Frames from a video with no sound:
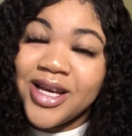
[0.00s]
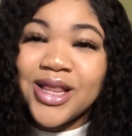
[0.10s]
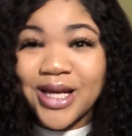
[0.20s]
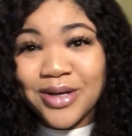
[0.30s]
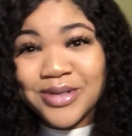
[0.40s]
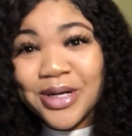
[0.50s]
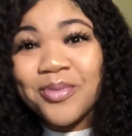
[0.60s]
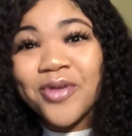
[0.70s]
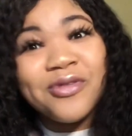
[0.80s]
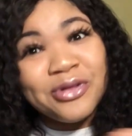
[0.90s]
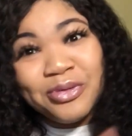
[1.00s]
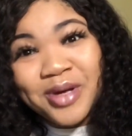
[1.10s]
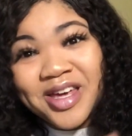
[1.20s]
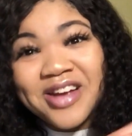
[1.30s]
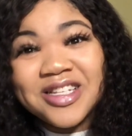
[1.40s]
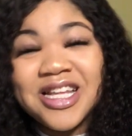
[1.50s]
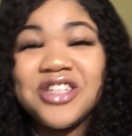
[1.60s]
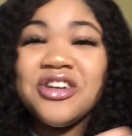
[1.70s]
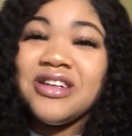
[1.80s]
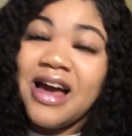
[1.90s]
like you told me for 3 years that
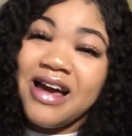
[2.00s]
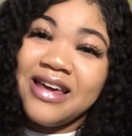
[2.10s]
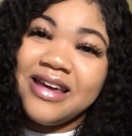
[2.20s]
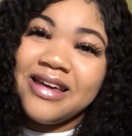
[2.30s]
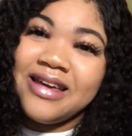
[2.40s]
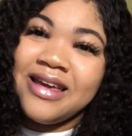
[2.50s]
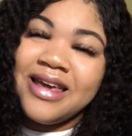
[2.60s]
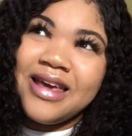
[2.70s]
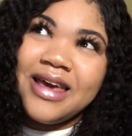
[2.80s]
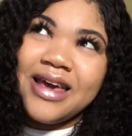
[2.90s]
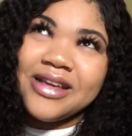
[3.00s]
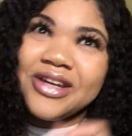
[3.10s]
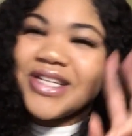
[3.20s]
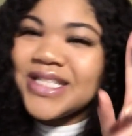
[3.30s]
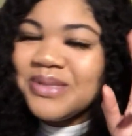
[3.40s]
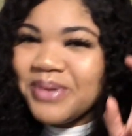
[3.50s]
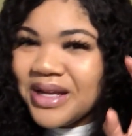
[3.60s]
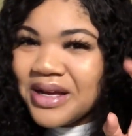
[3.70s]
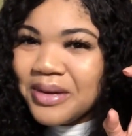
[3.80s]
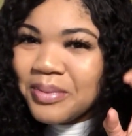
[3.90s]
you're dying and you're
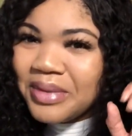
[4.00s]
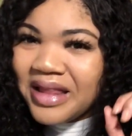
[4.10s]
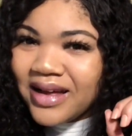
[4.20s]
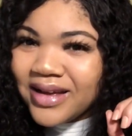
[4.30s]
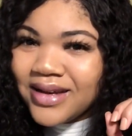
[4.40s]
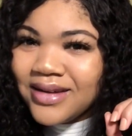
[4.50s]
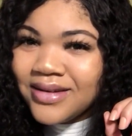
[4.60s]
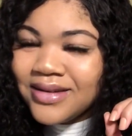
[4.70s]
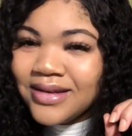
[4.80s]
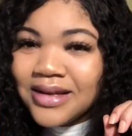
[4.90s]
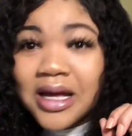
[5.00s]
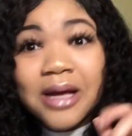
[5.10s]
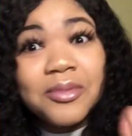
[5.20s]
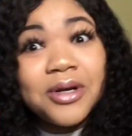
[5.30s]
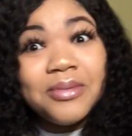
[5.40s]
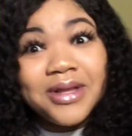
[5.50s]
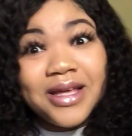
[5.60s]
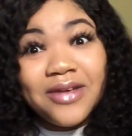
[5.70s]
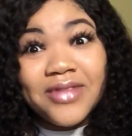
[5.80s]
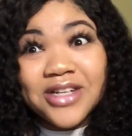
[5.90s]
spitting up blood, I'm going to
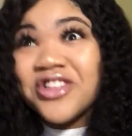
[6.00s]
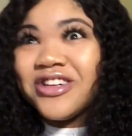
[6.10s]
believe that you're